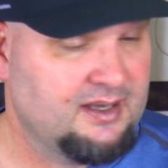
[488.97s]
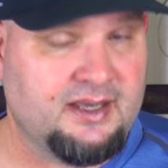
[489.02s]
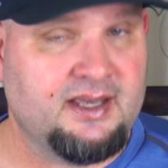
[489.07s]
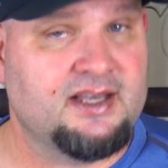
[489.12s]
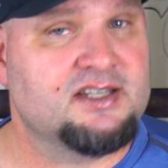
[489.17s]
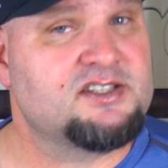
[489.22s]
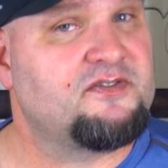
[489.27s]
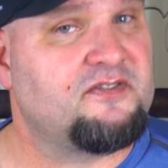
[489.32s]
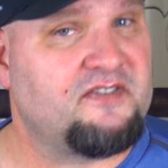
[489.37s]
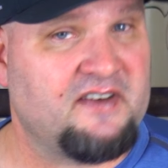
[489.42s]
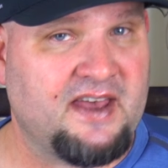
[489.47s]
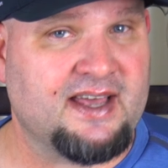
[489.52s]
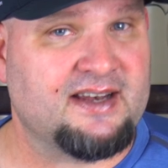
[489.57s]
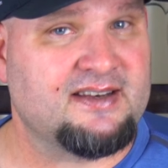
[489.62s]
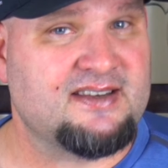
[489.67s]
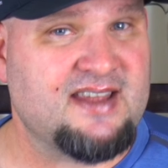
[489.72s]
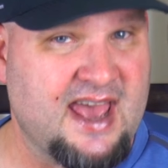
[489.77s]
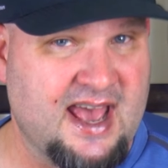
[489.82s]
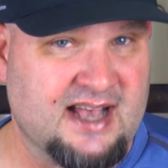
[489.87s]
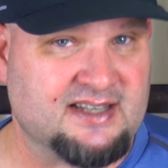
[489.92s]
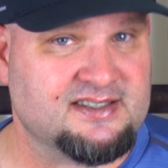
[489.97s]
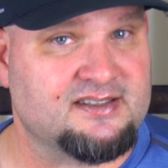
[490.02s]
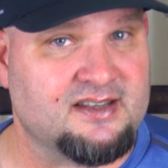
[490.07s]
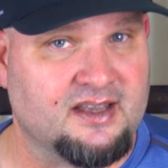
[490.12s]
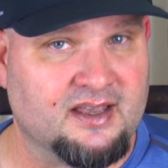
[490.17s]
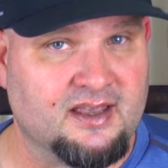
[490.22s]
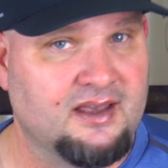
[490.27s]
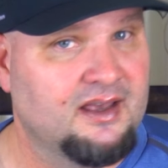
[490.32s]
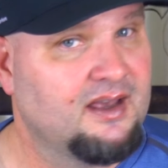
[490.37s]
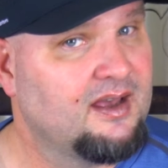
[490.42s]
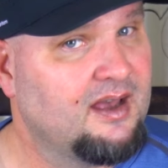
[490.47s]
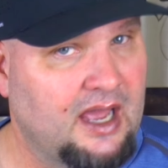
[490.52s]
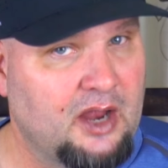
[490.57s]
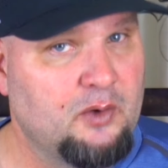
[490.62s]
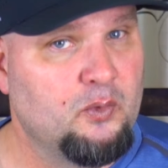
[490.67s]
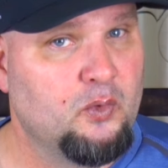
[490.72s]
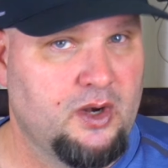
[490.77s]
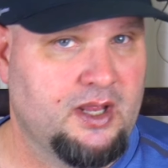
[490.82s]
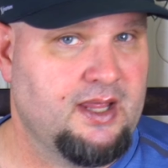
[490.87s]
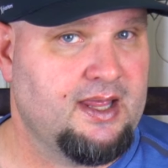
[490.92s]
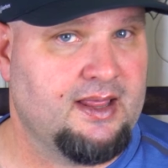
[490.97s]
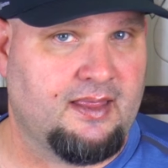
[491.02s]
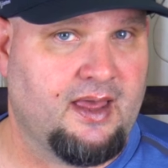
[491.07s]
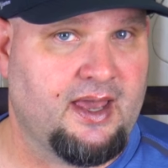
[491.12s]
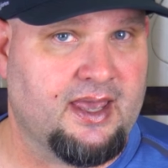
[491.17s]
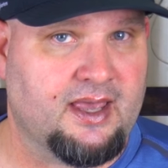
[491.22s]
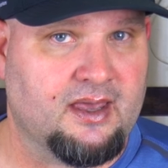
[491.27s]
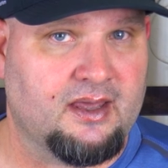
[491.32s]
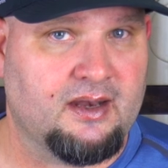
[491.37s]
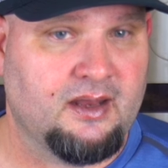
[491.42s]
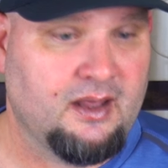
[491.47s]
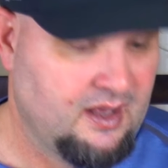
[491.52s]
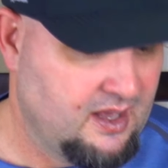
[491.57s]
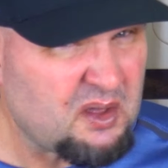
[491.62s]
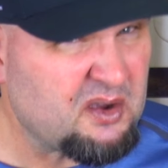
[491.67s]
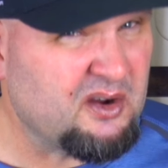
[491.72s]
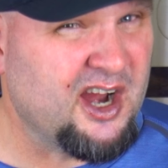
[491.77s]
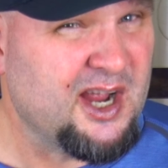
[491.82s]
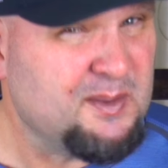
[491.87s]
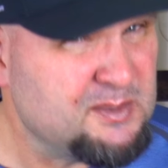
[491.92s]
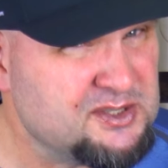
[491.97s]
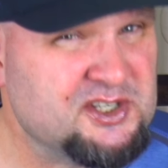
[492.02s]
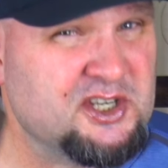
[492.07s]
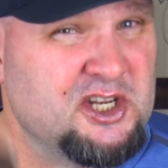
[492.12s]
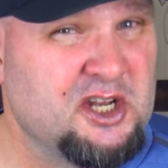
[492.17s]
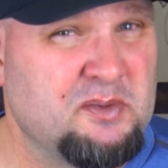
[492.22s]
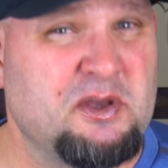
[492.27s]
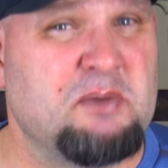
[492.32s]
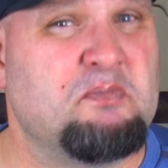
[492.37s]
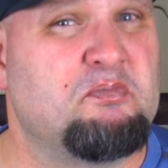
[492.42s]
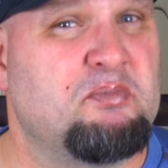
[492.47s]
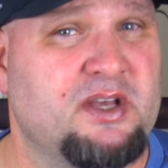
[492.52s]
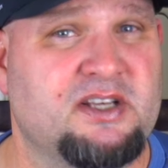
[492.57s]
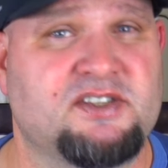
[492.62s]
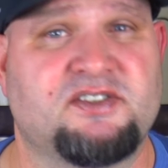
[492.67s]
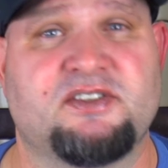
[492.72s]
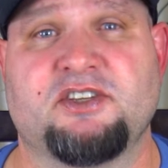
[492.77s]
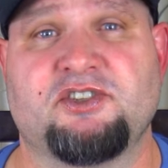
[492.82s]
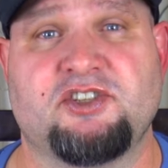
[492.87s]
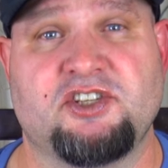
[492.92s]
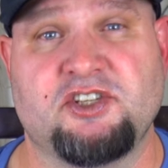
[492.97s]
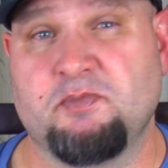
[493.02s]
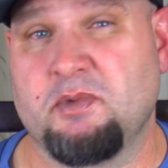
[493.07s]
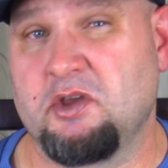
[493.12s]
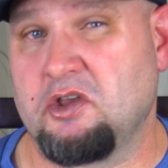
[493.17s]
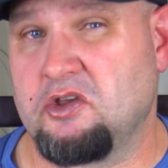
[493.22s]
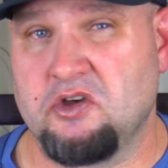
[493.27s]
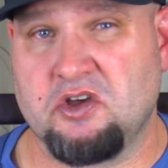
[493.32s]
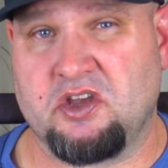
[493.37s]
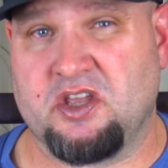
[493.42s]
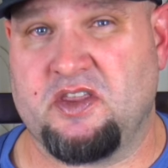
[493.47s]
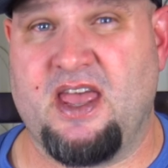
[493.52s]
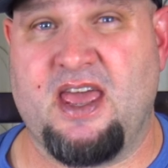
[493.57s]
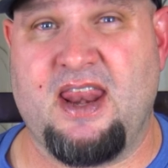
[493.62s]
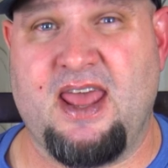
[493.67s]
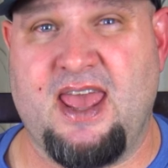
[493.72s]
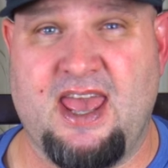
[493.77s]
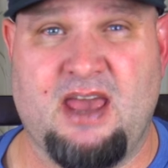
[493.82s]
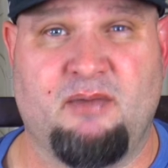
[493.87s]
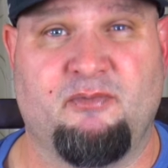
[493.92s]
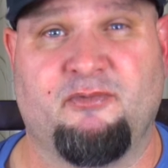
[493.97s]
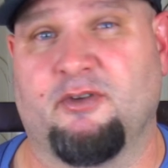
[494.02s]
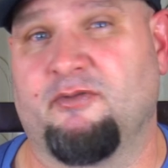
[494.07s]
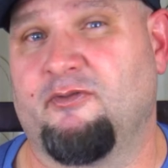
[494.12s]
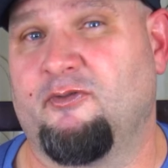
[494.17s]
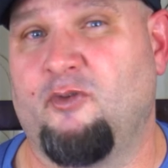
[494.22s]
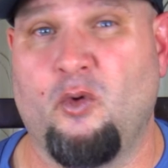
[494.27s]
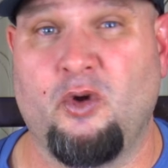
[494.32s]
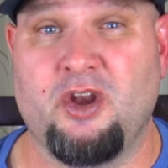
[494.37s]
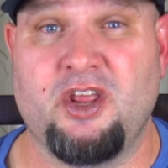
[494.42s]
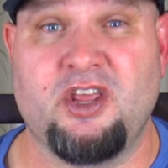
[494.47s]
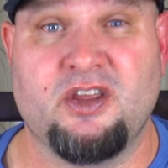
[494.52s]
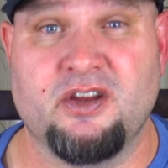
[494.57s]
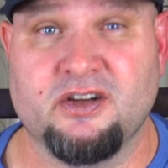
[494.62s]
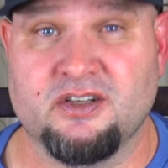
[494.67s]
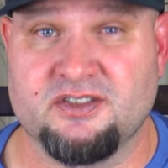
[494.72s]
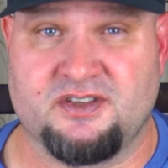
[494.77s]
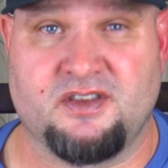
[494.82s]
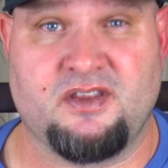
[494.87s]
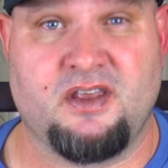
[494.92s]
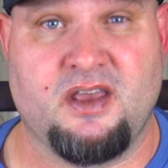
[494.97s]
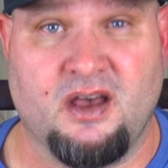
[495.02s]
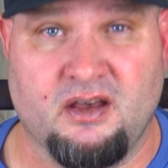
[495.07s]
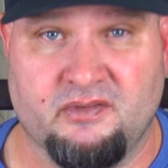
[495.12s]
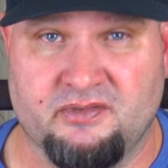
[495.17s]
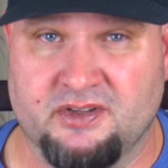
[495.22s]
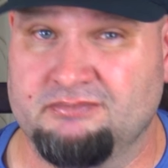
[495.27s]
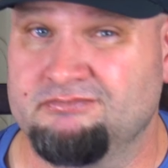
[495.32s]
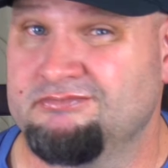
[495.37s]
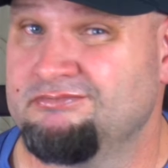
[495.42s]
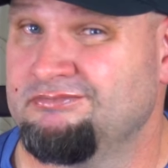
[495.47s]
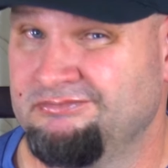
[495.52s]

It's fantastic. I really like it. Grandma's gonna be pissed that she's been cooking that ham for 40 years in the oven.